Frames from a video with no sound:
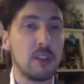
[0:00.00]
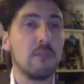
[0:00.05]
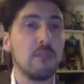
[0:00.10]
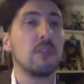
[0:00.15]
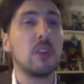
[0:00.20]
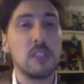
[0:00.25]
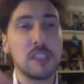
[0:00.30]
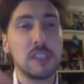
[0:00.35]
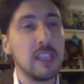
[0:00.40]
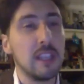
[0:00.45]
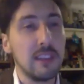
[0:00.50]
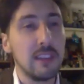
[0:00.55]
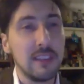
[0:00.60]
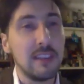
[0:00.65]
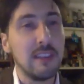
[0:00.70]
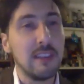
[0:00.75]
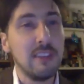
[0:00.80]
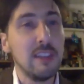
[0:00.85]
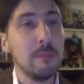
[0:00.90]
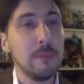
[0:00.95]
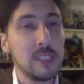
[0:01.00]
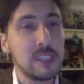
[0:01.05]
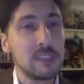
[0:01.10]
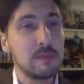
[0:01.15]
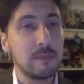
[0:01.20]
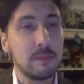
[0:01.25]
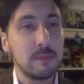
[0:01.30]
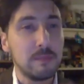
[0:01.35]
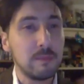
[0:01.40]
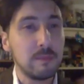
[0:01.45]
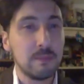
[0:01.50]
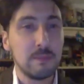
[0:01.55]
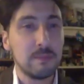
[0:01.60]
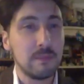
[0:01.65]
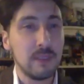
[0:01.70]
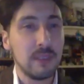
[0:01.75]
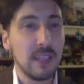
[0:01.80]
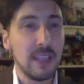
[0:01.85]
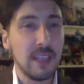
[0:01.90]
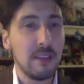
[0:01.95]
Of course, the, the film is
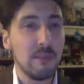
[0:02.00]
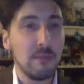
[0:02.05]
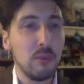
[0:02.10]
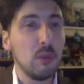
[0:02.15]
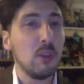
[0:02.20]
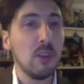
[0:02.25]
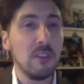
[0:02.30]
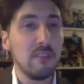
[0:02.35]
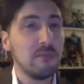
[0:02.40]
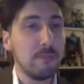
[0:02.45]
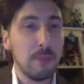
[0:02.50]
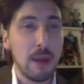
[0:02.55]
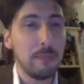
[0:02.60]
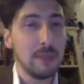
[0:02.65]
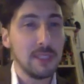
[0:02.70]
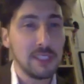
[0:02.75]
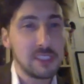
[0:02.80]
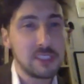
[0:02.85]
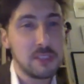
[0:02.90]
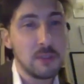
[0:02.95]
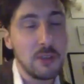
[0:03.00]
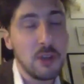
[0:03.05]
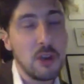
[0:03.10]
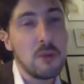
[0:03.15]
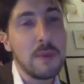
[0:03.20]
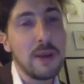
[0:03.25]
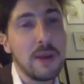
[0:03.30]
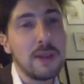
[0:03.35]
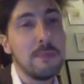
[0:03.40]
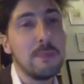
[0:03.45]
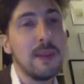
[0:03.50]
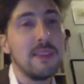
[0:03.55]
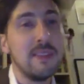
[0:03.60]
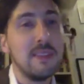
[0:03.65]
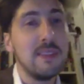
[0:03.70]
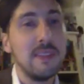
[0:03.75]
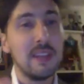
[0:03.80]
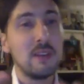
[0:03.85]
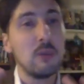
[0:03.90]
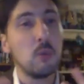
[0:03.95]
full of puppets, you know, but but
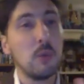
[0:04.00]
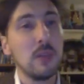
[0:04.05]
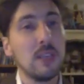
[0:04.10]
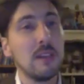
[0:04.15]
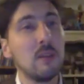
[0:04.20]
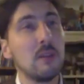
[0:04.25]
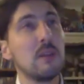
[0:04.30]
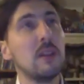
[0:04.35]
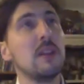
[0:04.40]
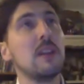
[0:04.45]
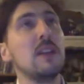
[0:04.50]
then we